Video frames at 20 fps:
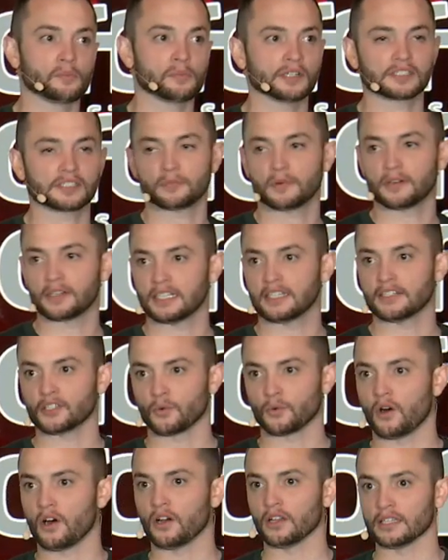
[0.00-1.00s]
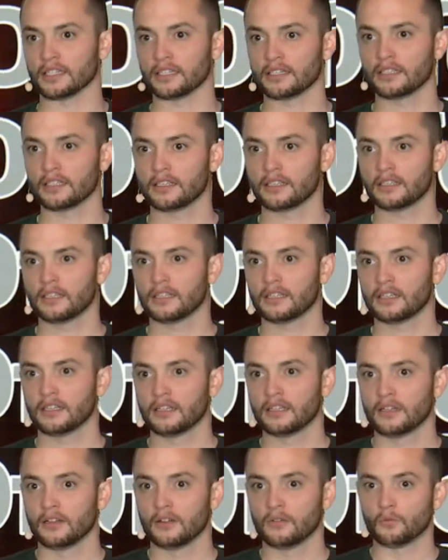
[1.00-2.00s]
puts money in your wallet.
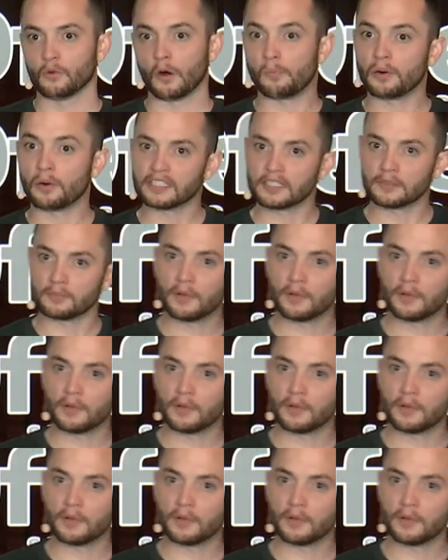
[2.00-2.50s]
What puts